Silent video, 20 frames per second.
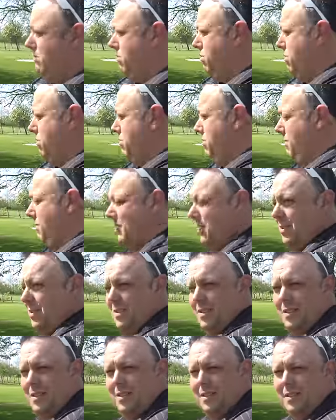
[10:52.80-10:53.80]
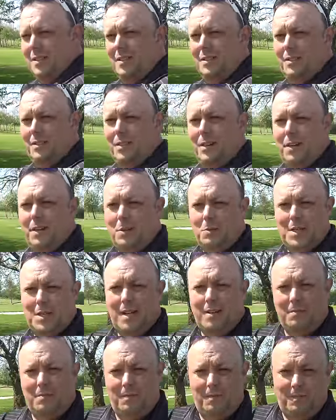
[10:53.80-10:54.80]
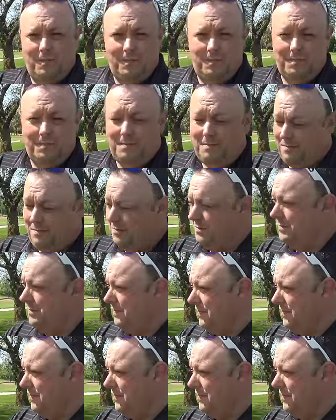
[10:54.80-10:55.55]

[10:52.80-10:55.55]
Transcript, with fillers: So, Neal? Nine holes down. Nine holes down.